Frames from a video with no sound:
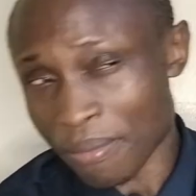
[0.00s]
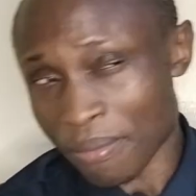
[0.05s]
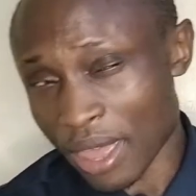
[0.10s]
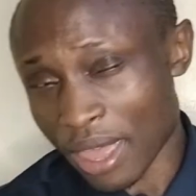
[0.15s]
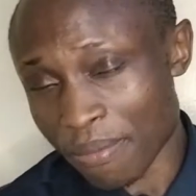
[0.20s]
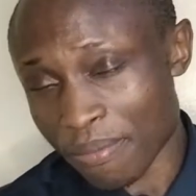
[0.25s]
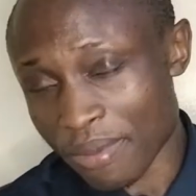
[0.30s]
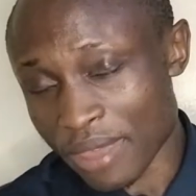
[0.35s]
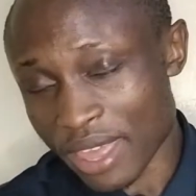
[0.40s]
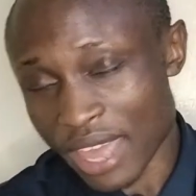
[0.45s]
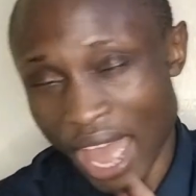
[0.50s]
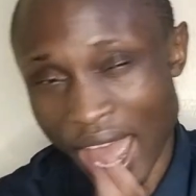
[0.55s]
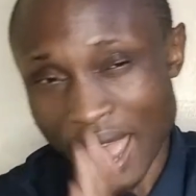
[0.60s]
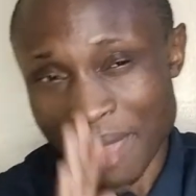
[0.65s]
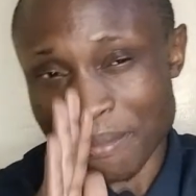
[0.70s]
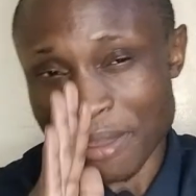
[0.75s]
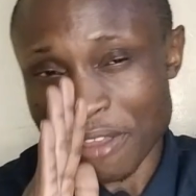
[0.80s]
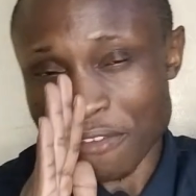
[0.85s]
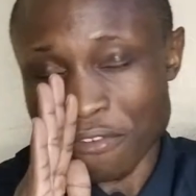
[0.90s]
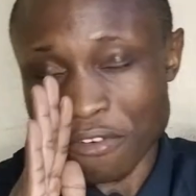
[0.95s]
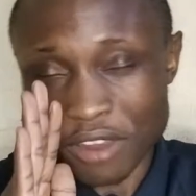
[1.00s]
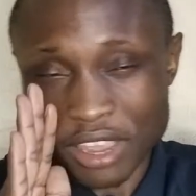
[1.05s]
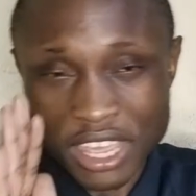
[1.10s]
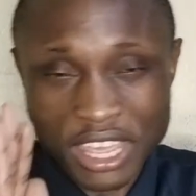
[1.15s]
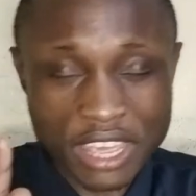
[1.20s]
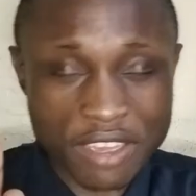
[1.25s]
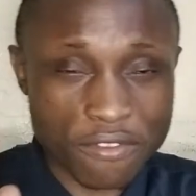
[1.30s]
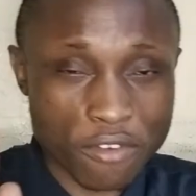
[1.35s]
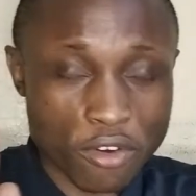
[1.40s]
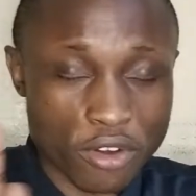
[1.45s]
Maybe I may
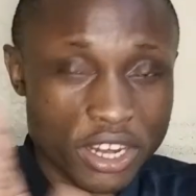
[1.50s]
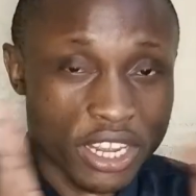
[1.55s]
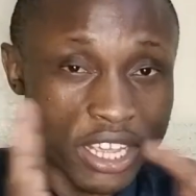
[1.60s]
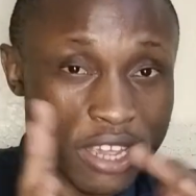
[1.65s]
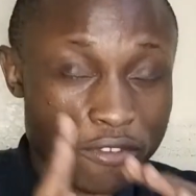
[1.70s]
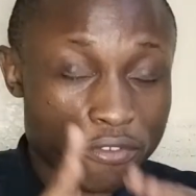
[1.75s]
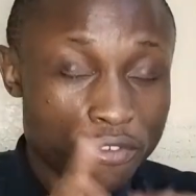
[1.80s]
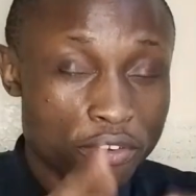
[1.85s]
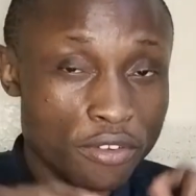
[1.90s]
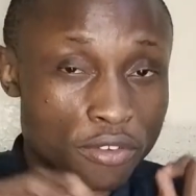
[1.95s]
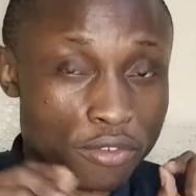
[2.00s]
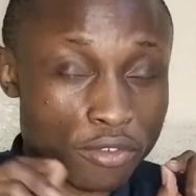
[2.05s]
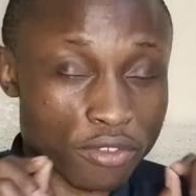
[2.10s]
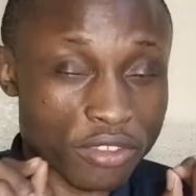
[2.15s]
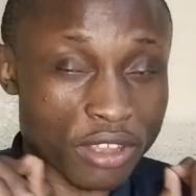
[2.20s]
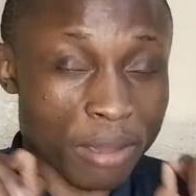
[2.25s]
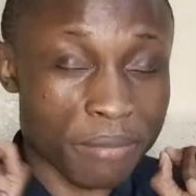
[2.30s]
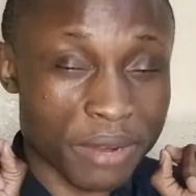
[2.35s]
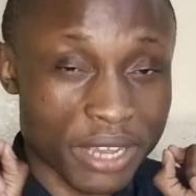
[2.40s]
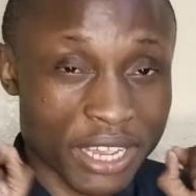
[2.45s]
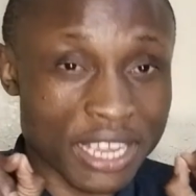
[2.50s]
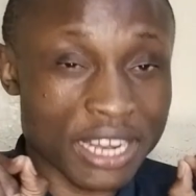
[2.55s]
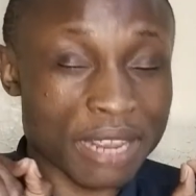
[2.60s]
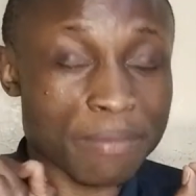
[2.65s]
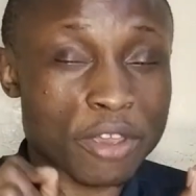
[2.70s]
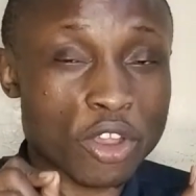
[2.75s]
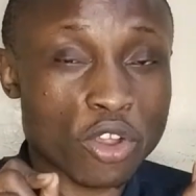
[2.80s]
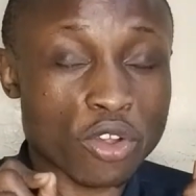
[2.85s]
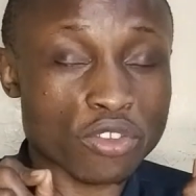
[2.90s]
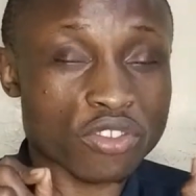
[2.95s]
forgive ODM for, to some degree
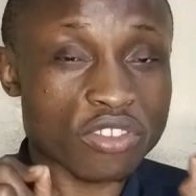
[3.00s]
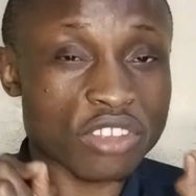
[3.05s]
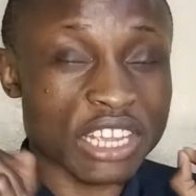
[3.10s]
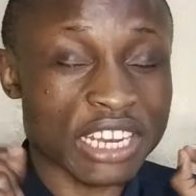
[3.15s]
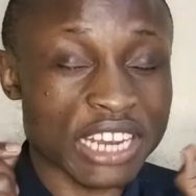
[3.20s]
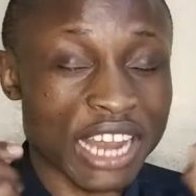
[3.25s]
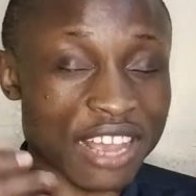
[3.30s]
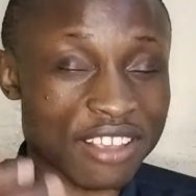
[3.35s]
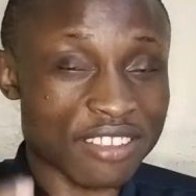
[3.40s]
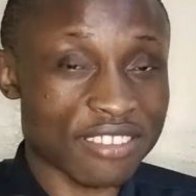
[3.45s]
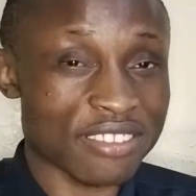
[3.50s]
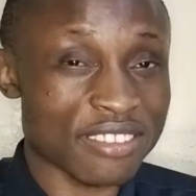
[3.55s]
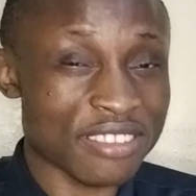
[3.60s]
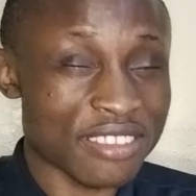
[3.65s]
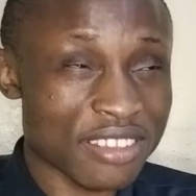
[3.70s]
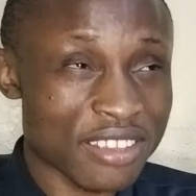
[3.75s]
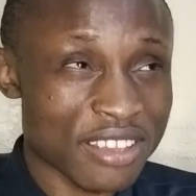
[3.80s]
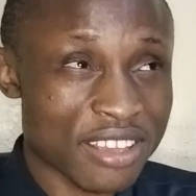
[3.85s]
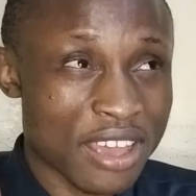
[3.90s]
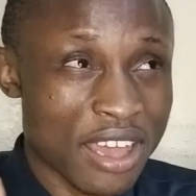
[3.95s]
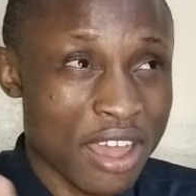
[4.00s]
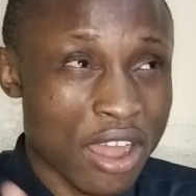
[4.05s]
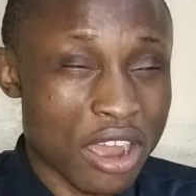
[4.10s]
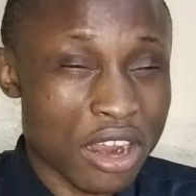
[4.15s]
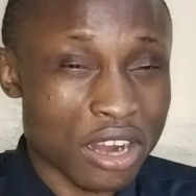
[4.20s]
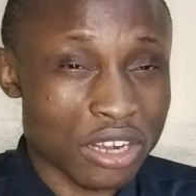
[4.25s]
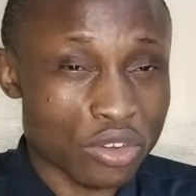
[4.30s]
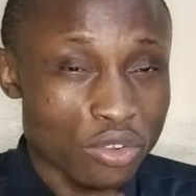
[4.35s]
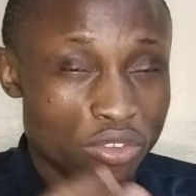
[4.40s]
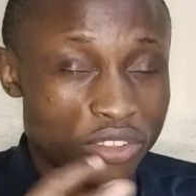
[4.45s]
because it has,
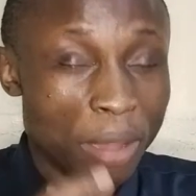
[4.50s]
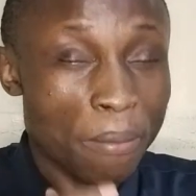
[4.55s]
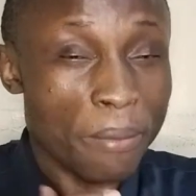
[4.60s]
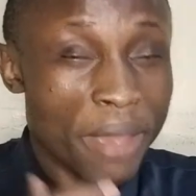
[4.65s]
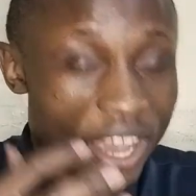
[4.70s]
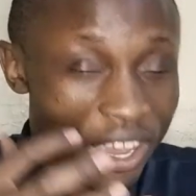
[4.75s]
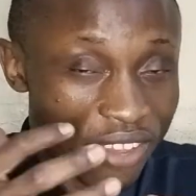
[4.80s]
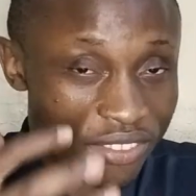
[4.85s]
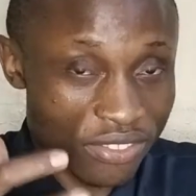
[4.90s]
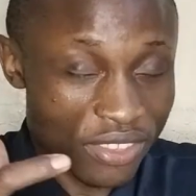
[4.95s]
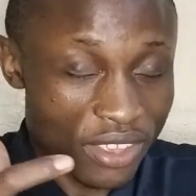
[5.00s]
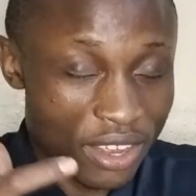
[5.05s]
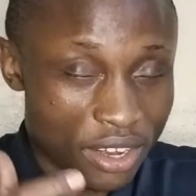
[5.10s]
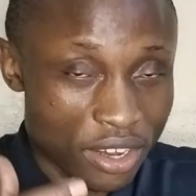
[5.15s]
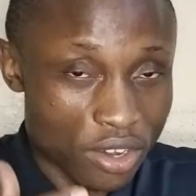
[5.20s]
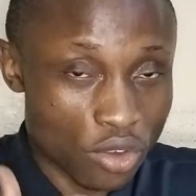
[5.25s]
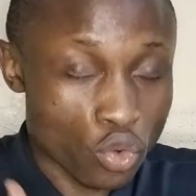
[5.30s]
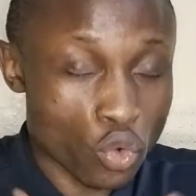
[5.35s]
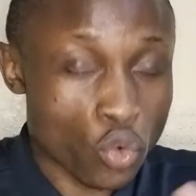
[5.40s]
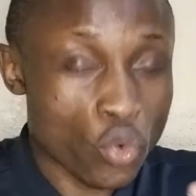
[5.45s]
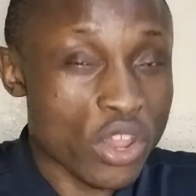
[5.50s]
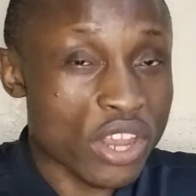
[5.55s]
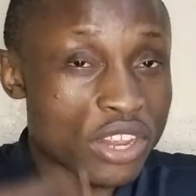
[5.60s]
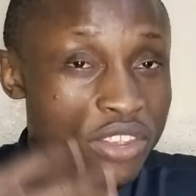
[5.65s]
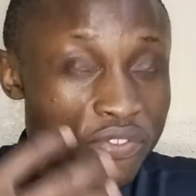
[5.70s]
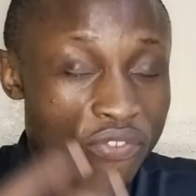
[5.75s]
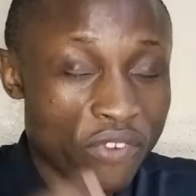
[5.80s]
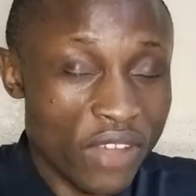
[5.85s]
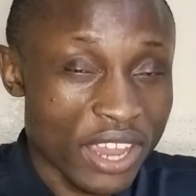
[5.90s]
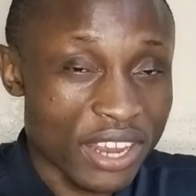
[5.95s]
to some extent, through
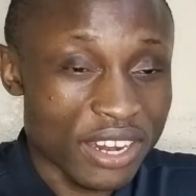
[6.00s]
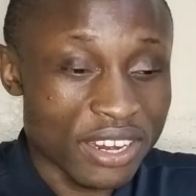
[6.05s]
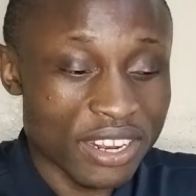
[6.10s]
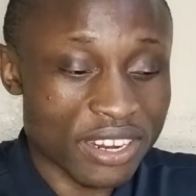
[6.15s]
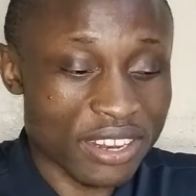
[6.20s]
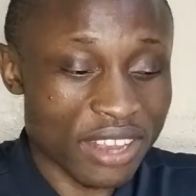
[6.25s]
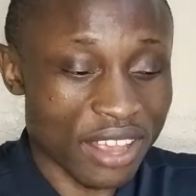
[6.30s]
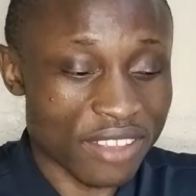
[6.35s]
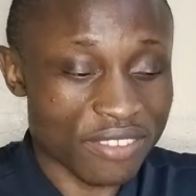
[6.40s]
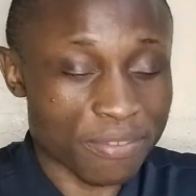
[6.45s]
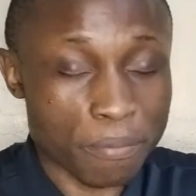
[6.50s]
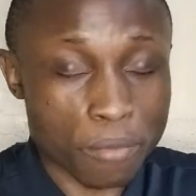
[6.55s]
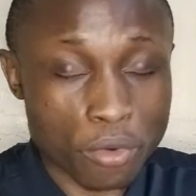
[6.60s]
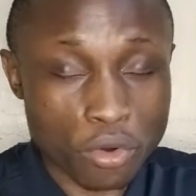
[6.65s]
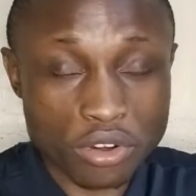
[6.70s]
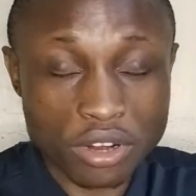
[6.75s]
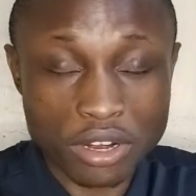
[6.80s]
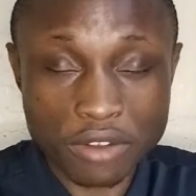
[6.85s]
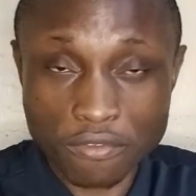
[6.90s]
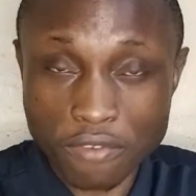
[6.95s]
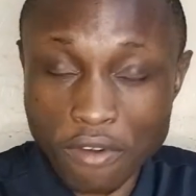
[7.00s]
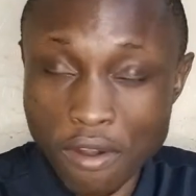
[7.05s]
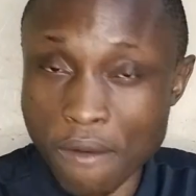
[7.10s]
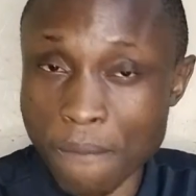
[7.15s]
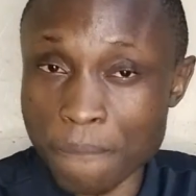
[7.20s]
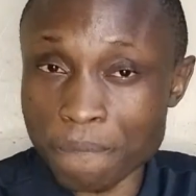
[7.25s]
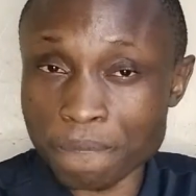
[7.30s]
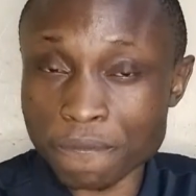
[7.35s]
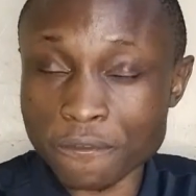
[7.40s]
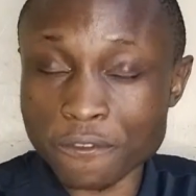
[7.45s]
its fight, it has brought
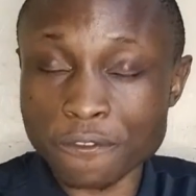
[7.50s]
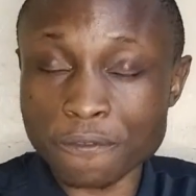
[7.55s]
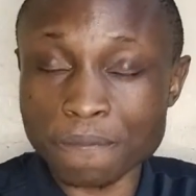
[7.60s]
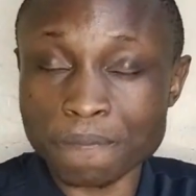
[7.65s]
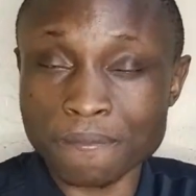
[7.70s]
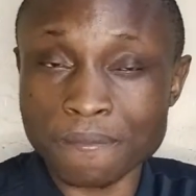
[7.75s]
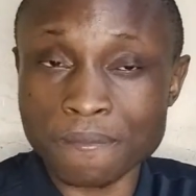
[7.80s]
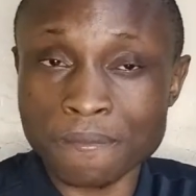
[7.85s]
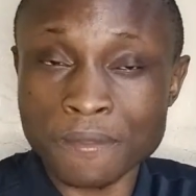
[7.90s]
reforms,